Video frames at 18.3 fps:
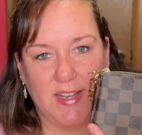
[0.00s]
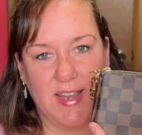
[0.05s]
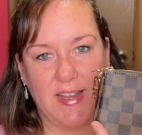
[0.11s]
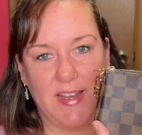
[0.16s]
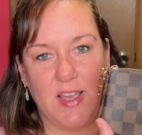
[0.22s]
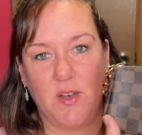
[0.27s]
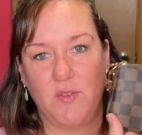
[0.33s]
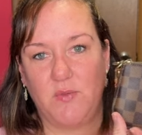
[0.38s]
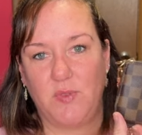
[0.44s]

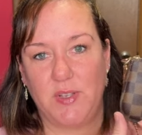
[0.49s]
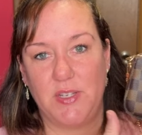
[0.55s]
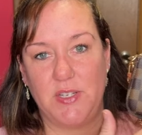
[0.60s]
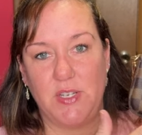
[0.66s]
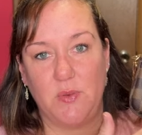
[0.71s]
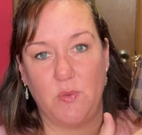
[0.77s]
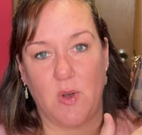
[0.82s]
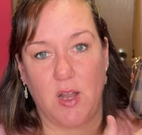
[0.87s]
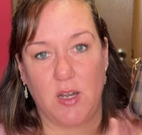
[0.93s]
And hopefully
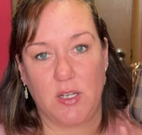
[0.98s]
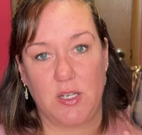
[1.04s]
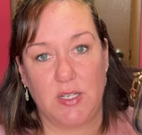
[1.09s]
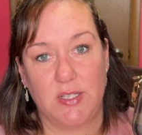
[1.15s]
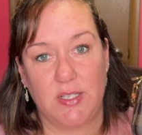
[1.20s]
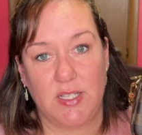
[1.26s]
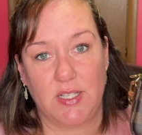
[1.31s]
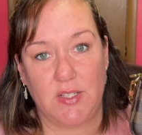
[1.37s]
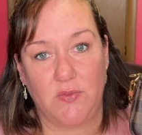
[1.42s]
she
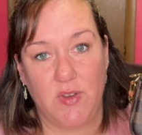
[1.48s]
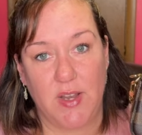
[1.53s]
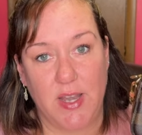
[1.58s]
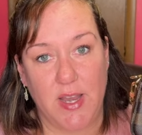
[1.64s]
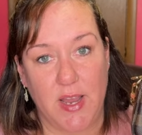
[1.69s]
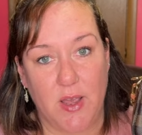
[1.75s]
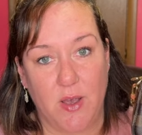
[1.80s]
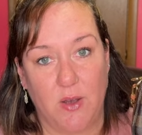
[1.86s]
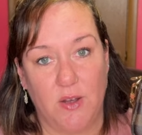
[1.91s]
watches this
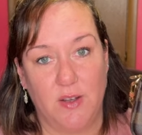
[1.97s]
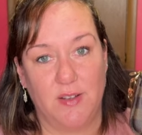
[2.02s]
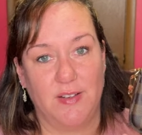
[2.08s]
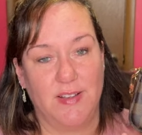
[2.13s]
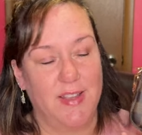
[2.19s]
video.